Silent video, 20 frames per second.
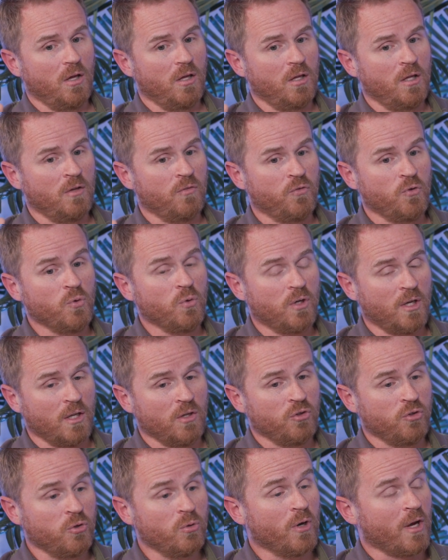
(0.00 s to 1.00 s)
if you
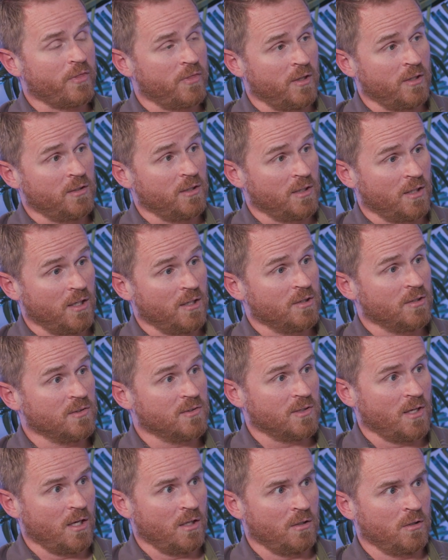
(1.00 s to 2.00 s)
can do authenticated
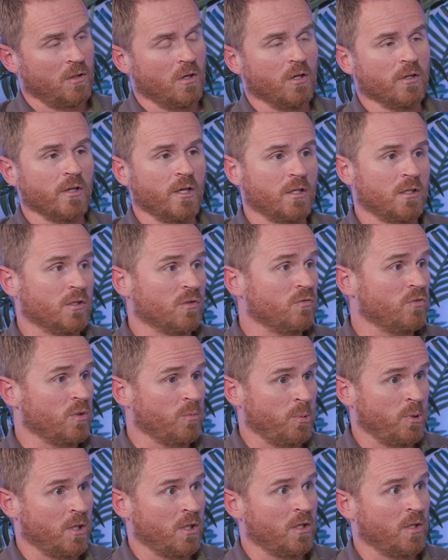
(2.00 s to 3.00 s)
scanning on like your
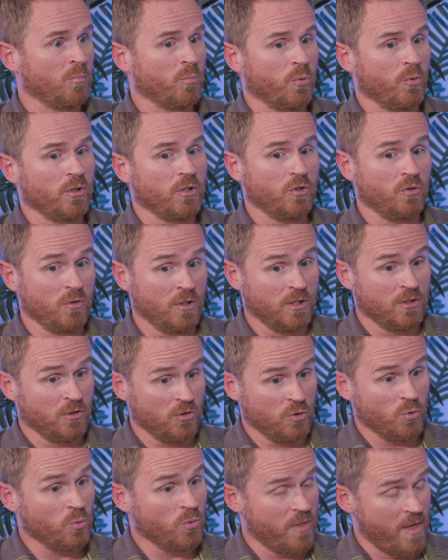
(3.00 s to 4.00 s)
VPN endpoint, you need to
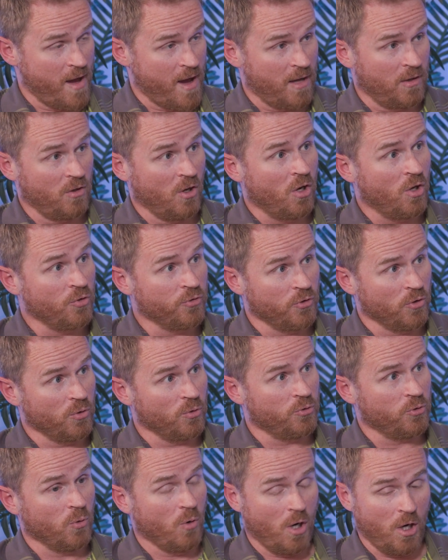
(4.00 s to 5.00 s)
do that
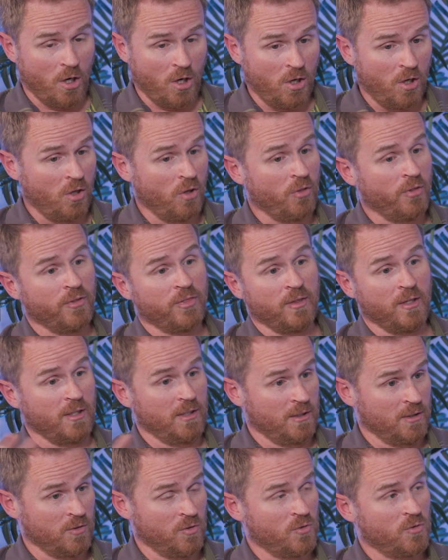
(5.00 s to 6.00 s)
also. So all the
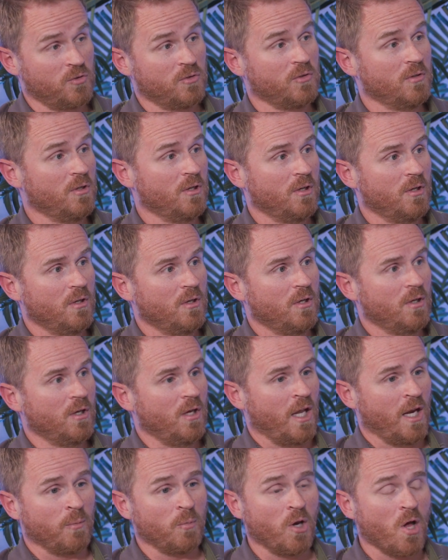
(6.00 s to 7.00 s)
things,
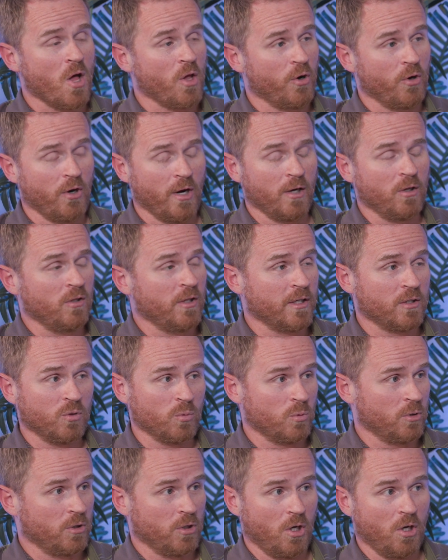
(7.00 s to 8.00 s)
and I'm an auditor, I don't like the
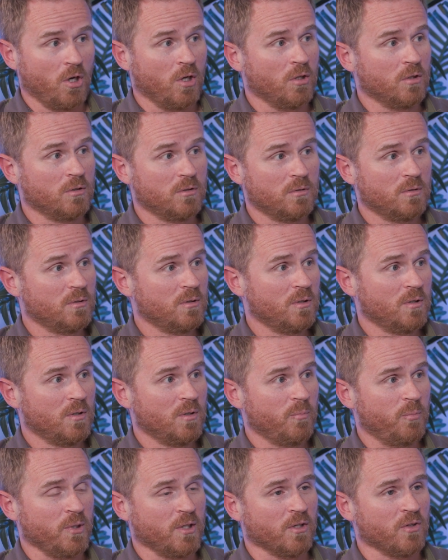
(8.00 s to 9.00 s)
word all,
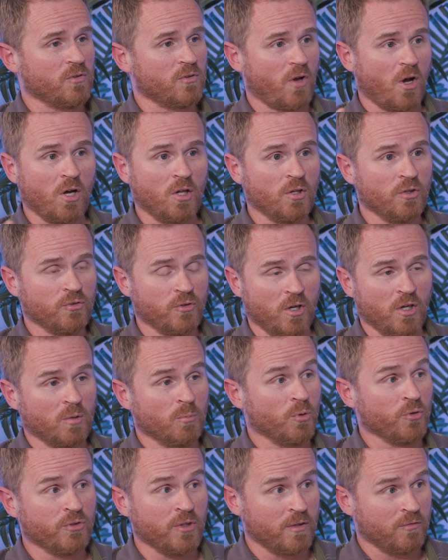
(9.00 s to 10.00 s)
because all is
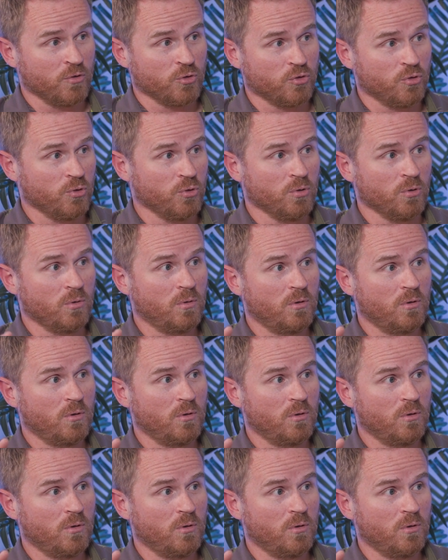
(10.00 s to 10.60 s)
almost never true.